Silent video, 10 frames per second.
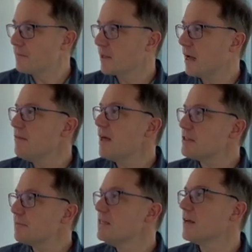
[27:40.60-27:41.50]
And that's
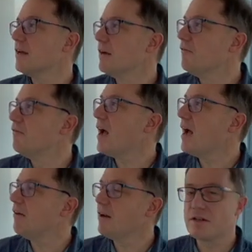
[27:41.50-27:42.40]
been done in
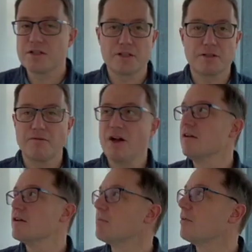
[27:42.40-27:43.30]
various
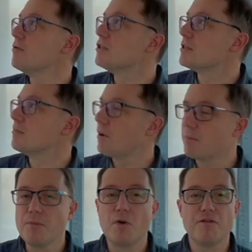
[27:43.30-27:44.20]
approaches, and probably
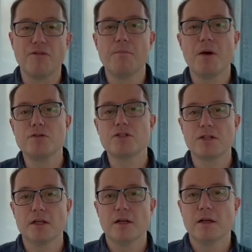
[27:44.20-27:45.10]
one of the most
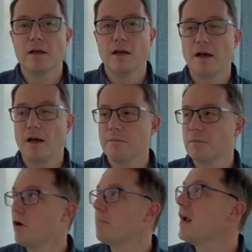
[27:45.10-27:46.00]

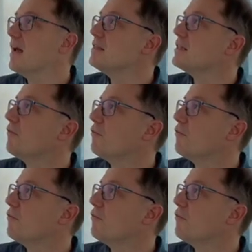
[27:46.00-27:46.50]
comprehensive